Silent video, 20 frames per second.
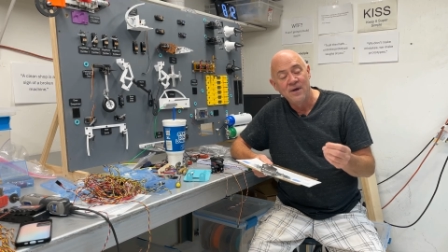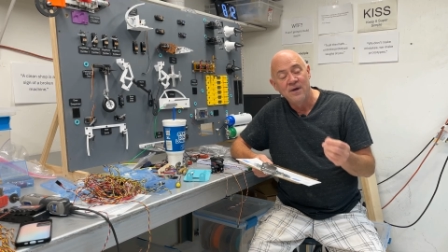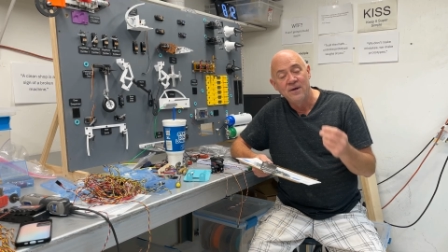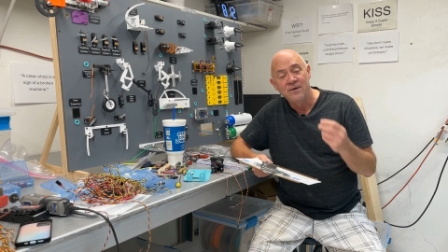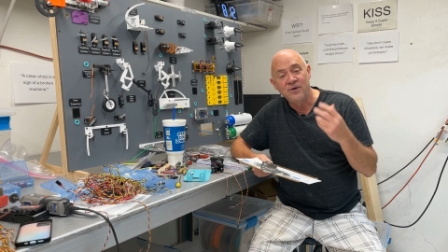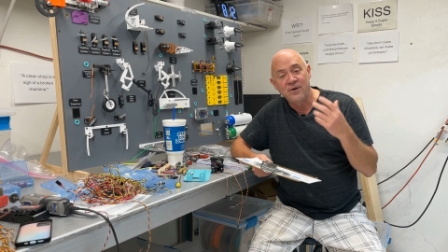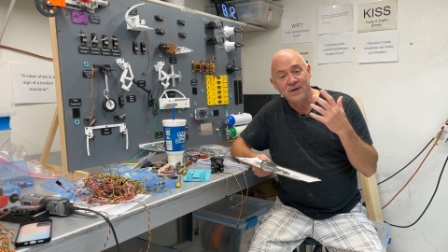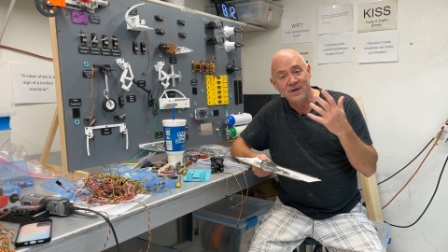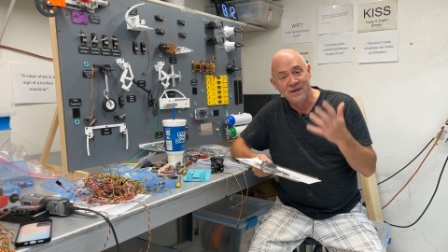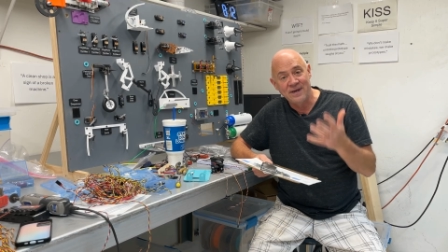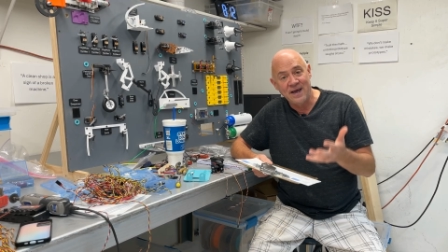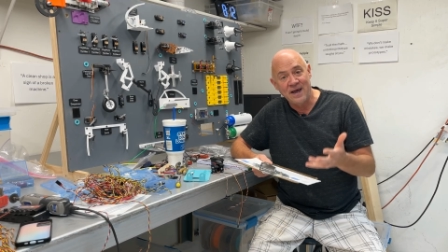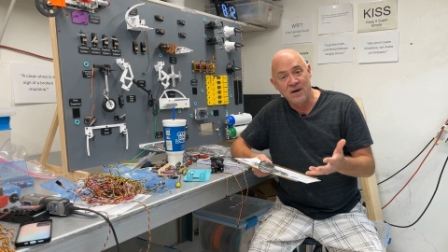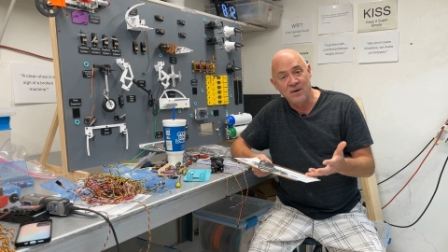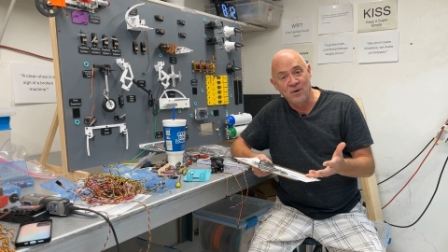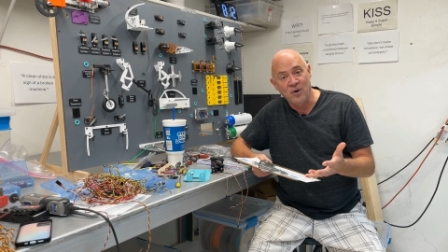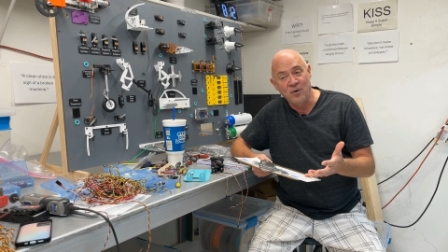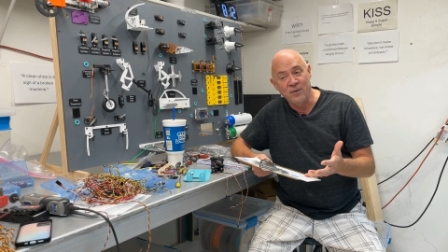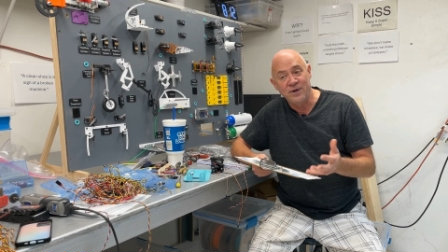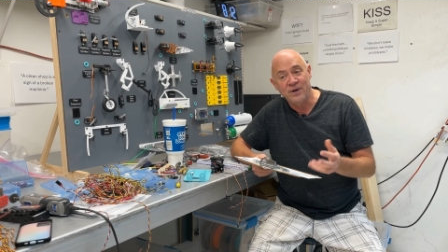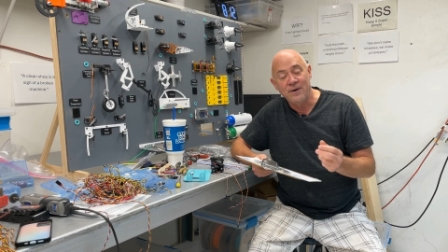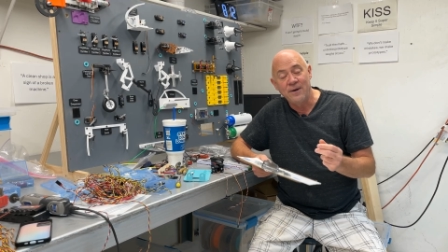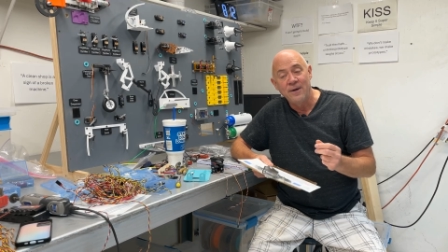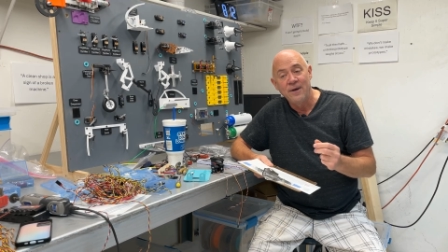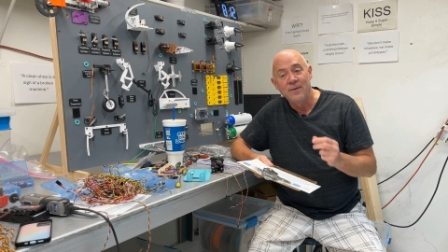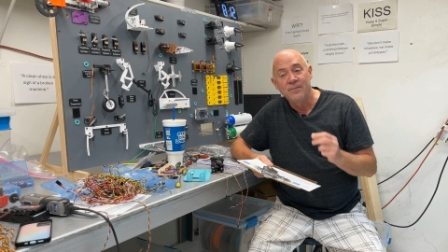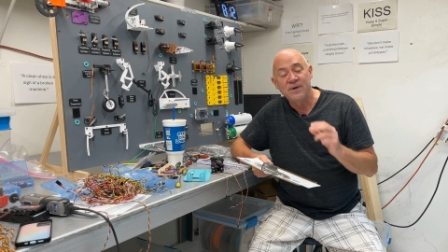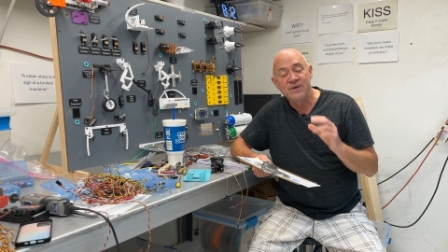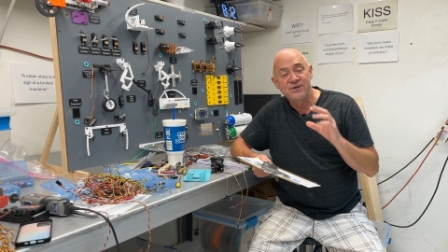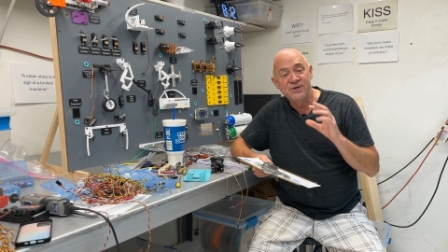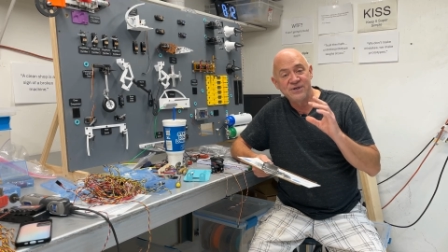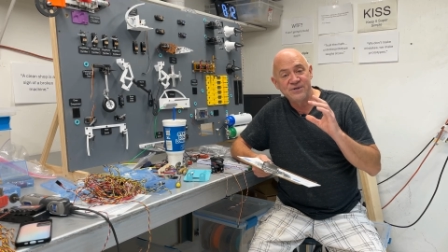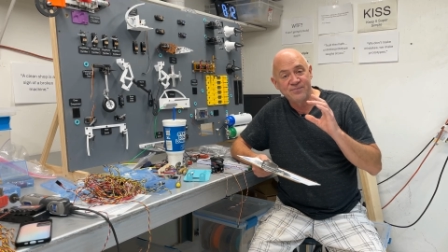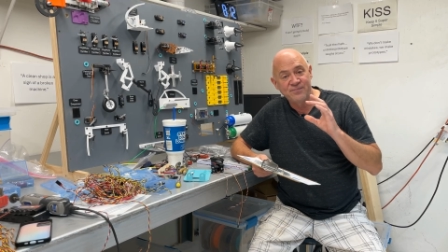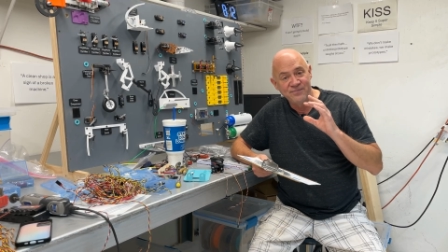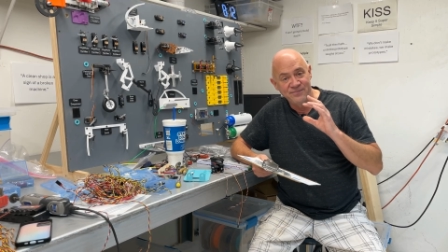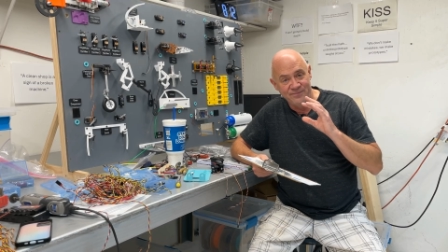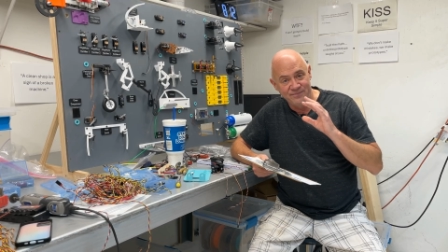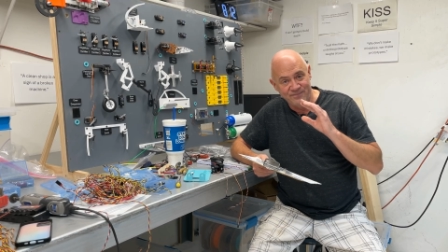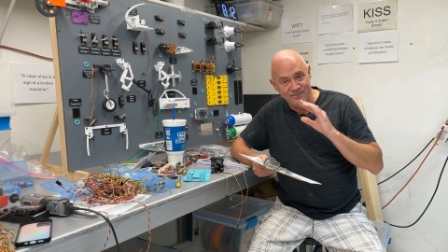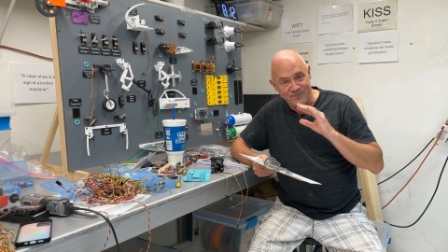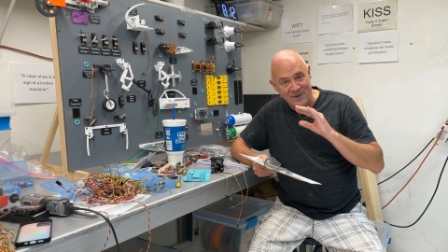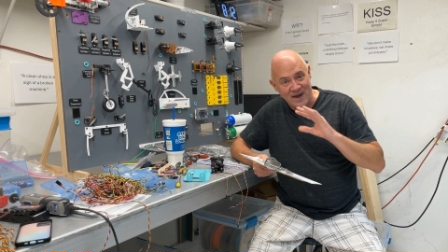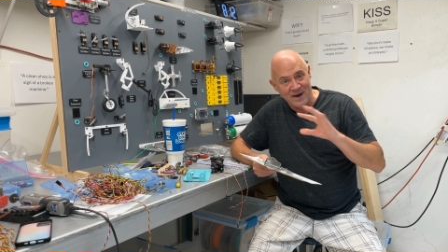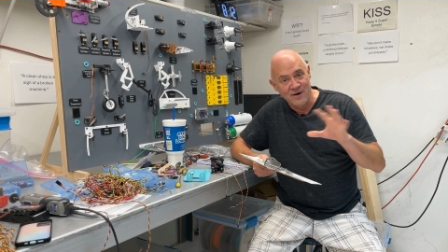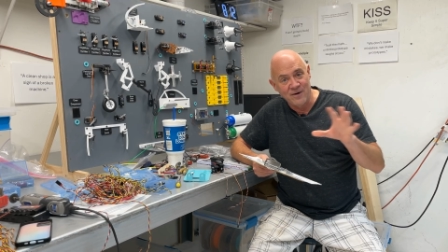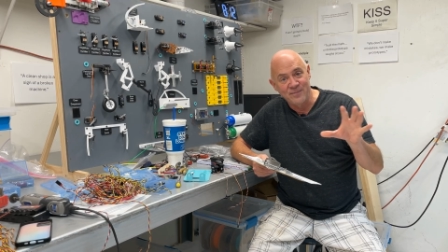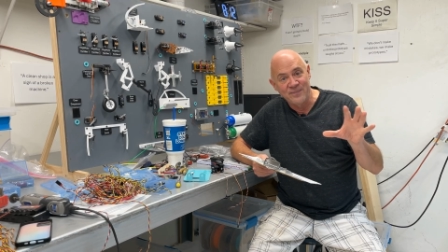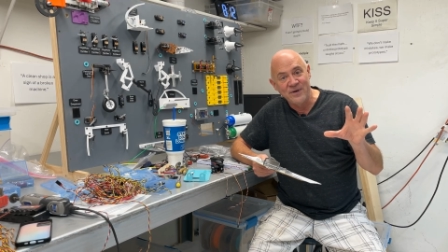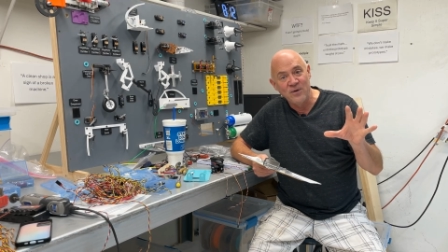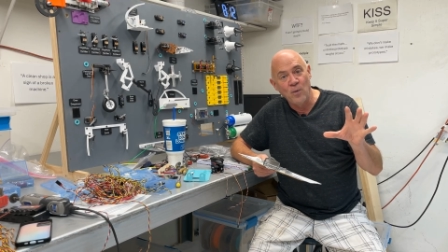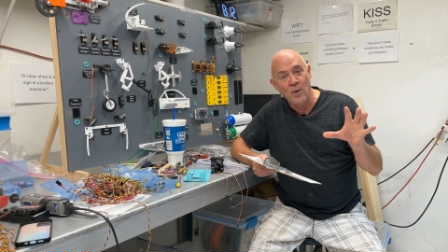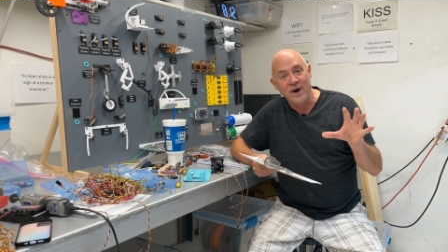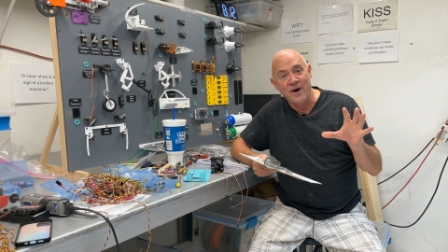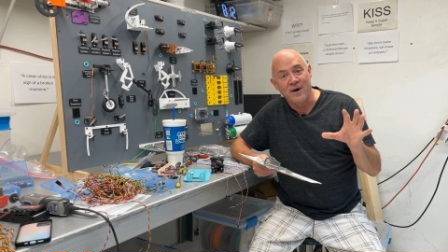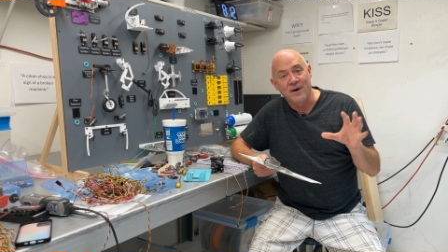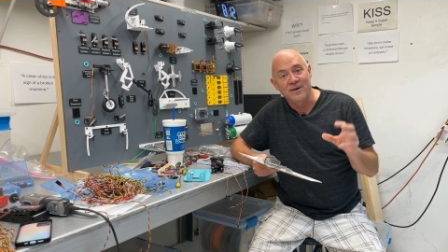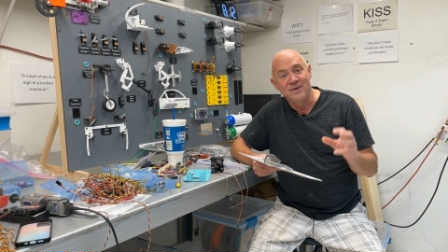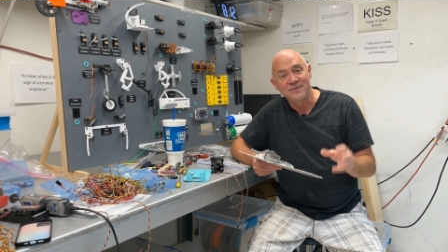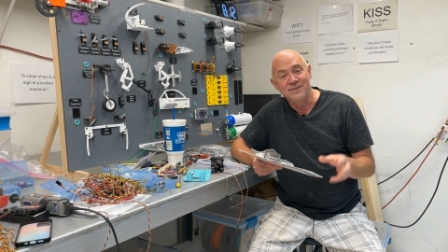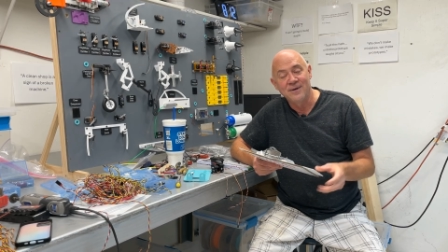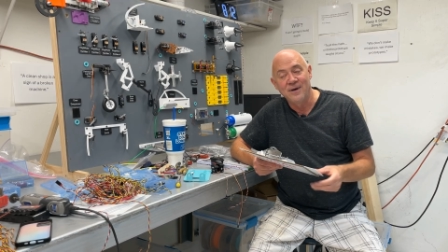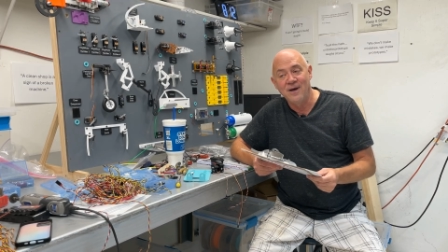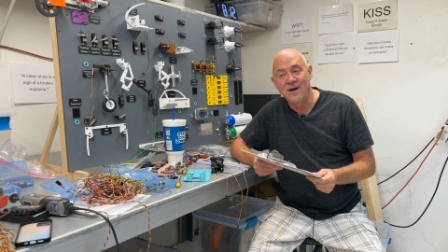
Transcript: You can download it, but just buyer beware.